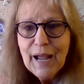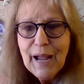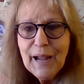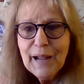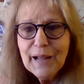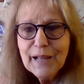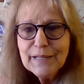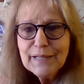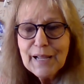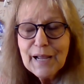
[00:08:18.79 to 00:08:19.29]

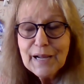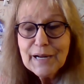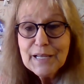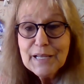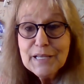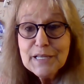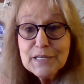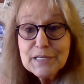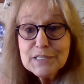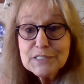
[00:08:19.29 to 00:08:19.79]
And that
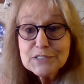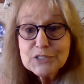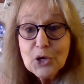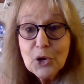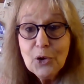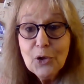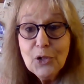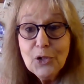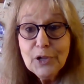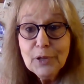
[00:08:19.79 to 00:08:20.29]
is
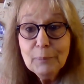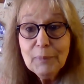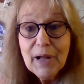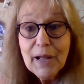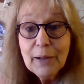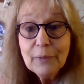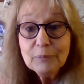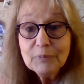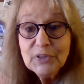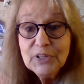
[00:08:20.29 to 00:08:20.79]
all
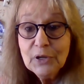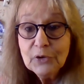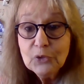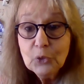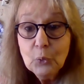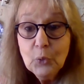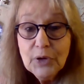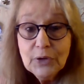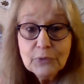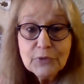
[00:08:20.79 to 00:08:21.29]
about, you know,
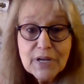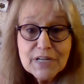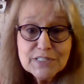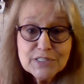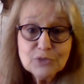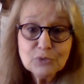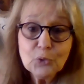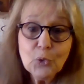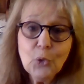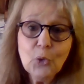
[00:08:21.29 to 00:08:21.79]
the wheel
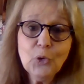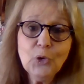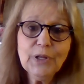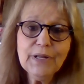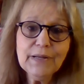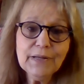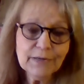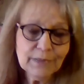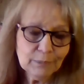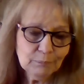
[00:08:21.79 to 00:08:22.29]
doesn't roll
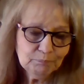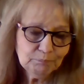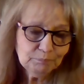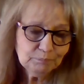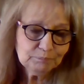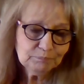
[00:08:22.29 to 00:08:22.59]
in